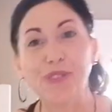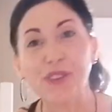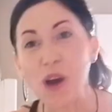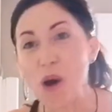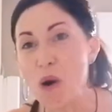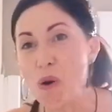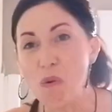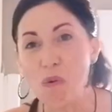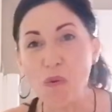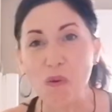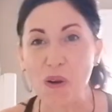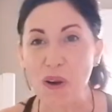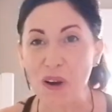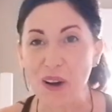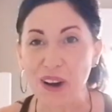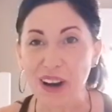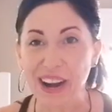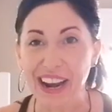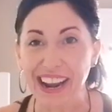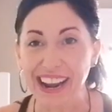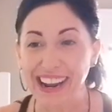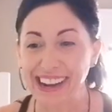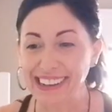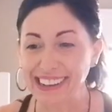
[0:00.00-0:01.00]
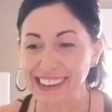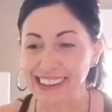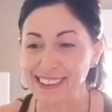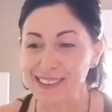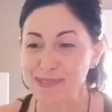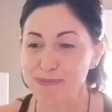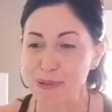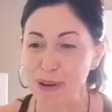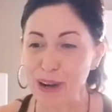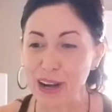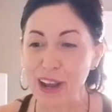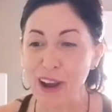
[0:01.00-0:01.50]
Don't worry,
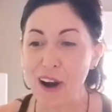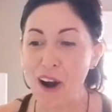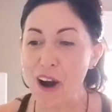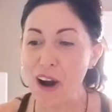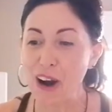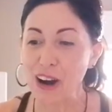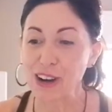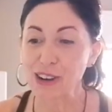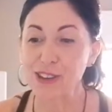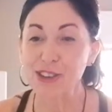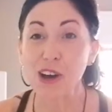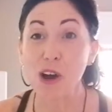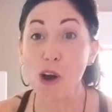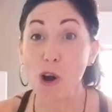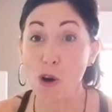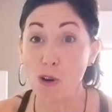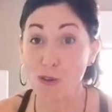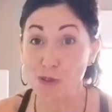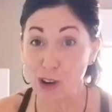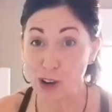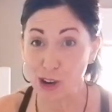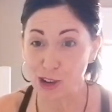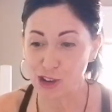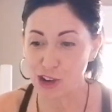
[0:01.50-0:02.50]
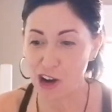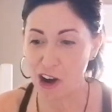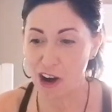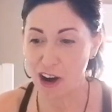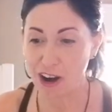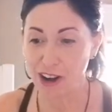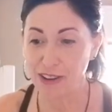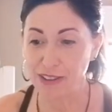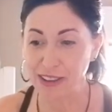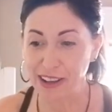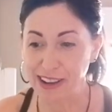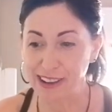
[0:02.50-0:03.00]
it's pretty hard to
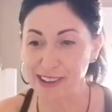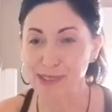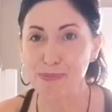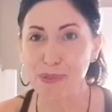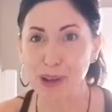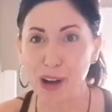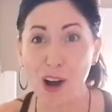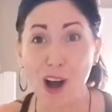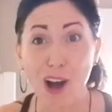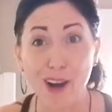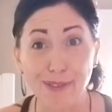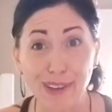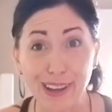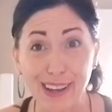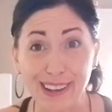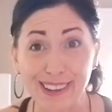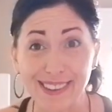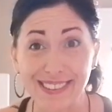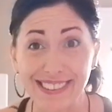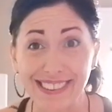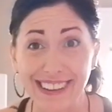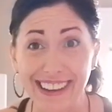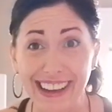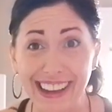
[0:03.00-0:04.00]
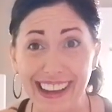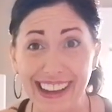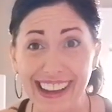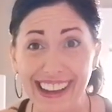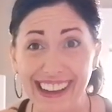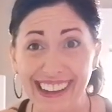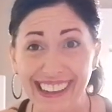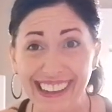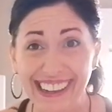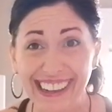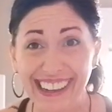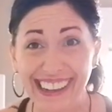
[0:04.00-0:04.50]
overchar these, but
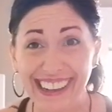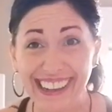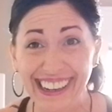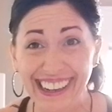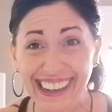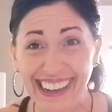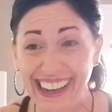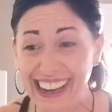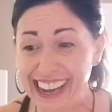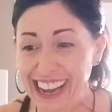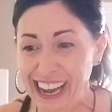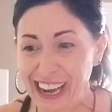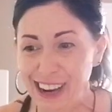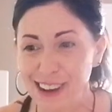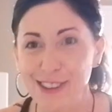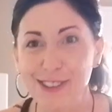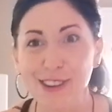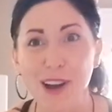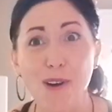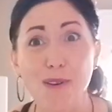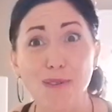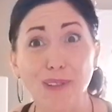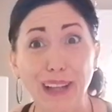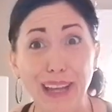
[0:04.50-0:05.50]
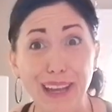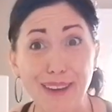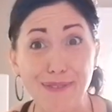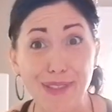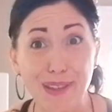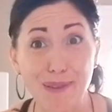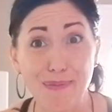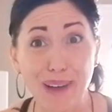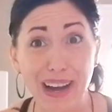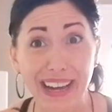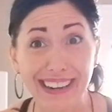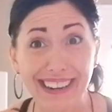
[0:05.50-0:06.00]
obviously, don't
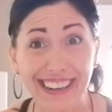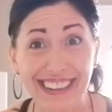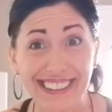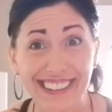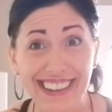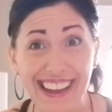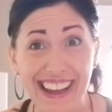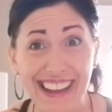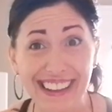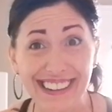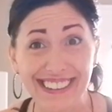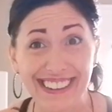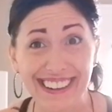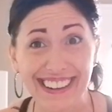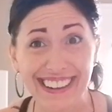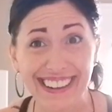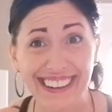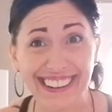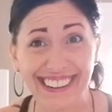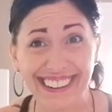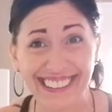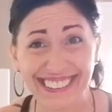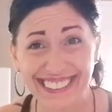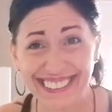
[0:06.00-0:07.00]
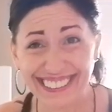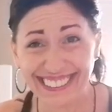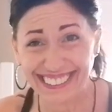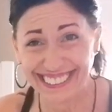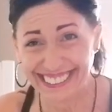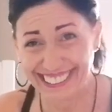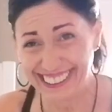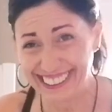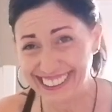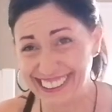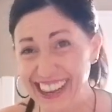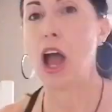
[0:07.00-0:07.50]
leave them unattended.
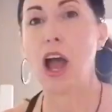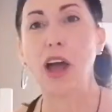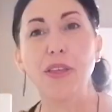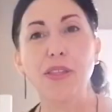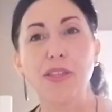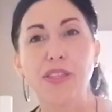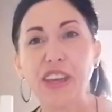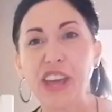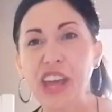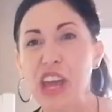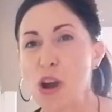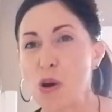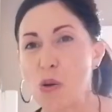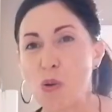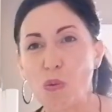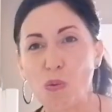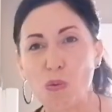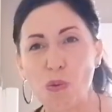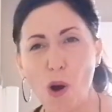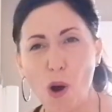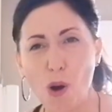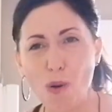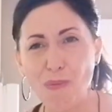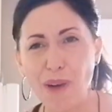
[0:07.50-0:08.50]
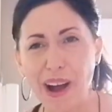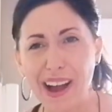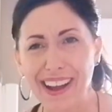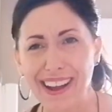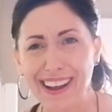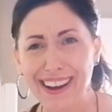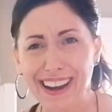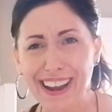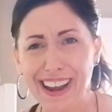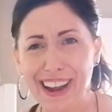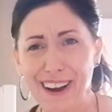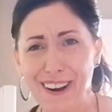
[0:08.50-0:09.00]
The aroma
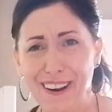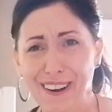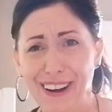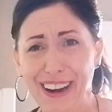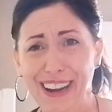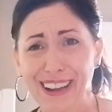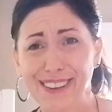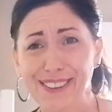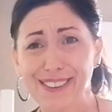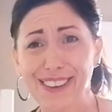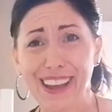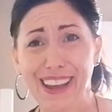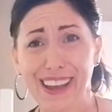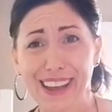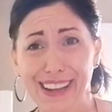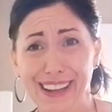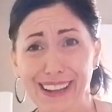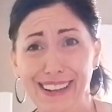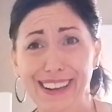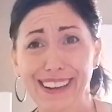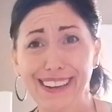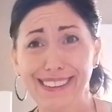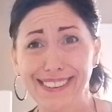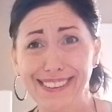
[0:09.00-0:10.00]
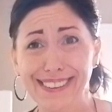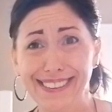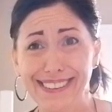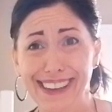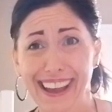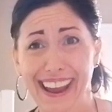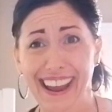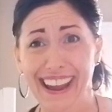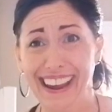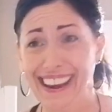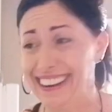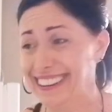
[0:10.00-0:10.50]
in here is
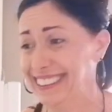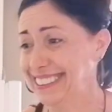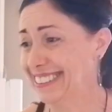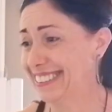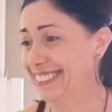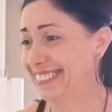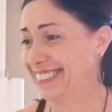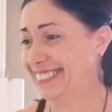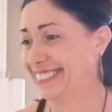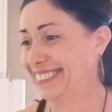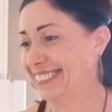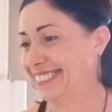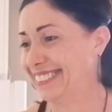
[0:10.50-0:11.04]
insane.